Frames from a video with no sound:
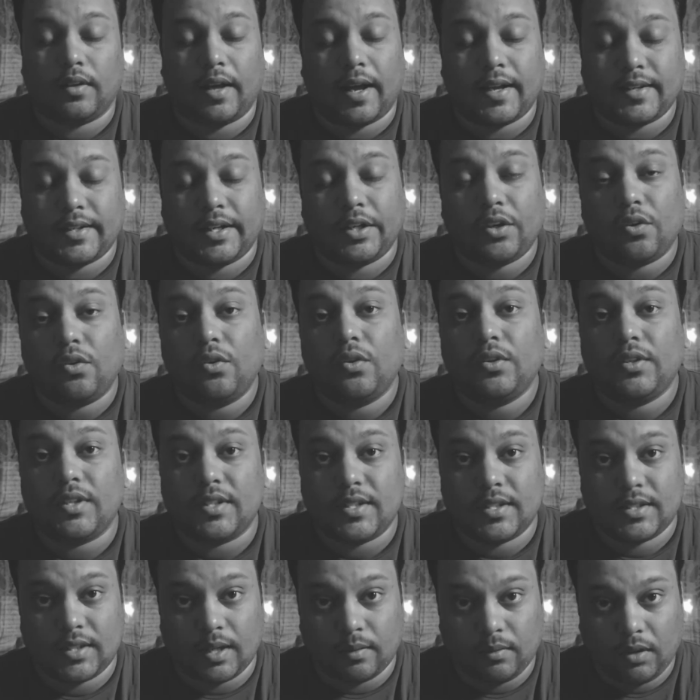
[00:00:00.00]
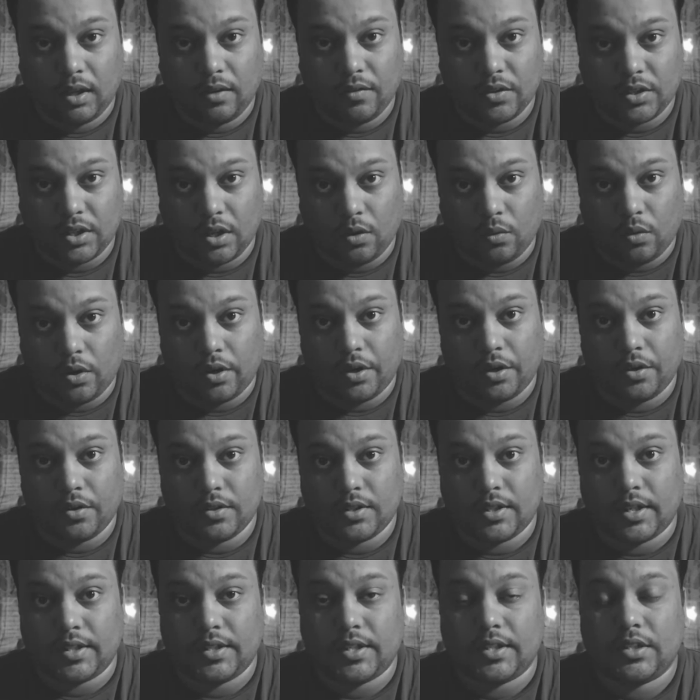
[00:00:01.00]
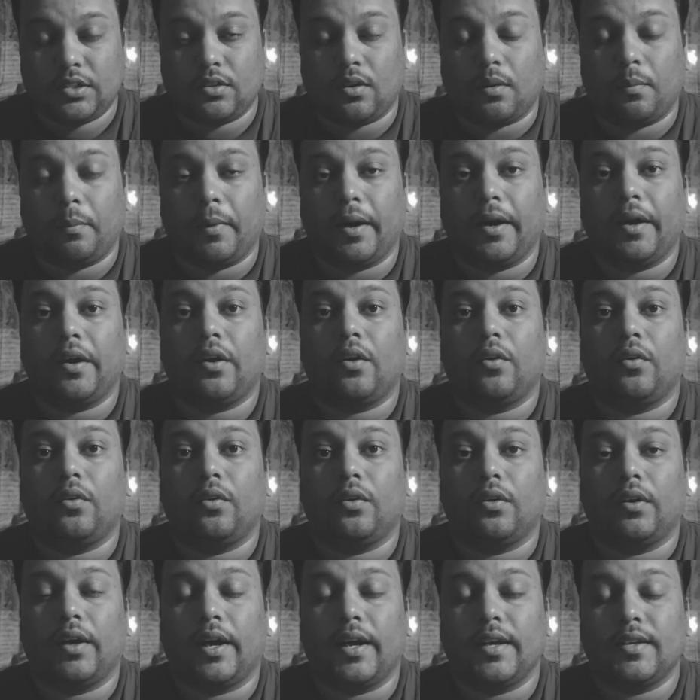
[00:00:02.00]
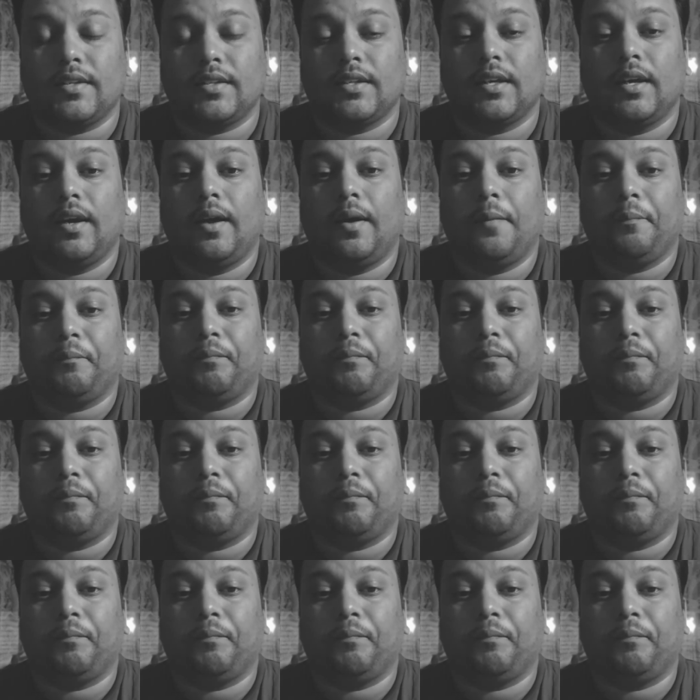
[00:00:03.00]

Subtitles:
As I told you, this is something which I wanted to suggest or bring it to you guys.